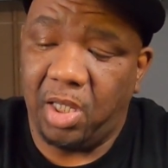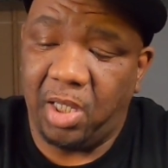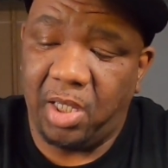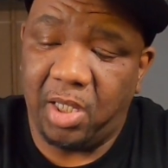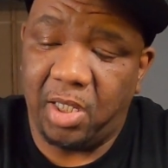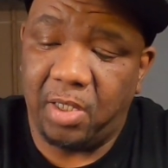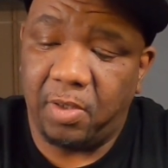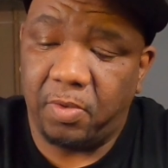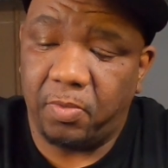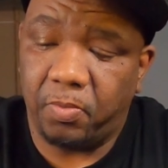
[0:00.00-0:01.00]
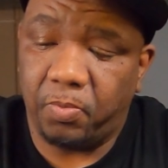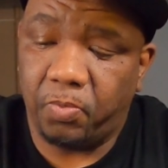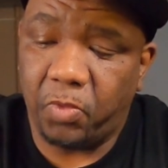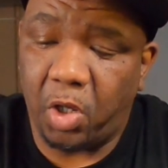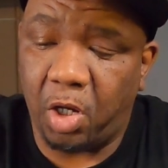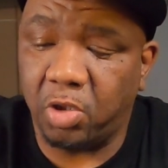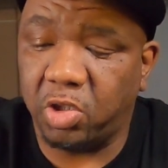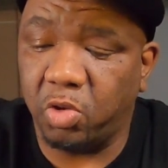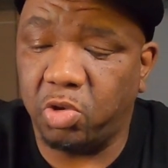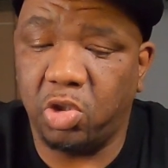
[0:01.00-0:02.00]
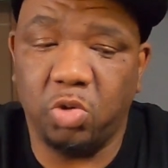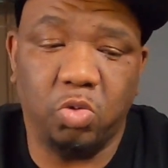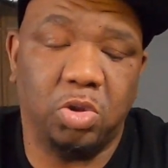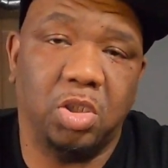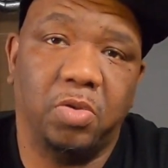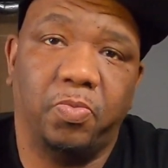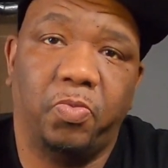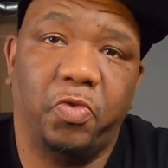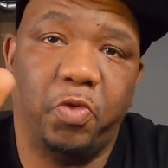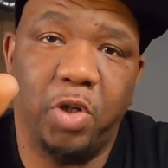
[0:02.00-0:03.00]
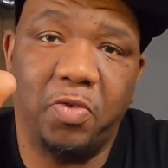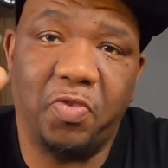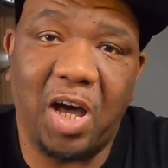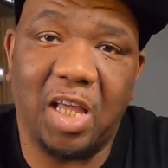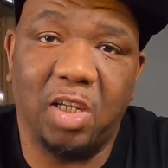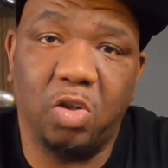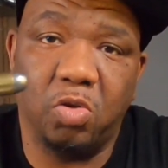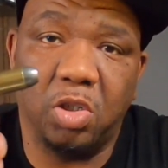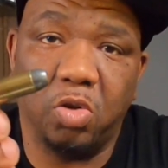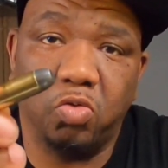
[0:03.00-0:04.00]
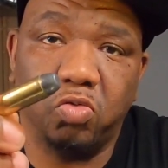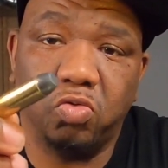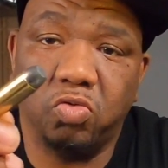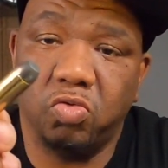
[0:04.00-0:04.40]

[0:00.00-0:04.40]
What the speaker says: and also shoots 45 long coat.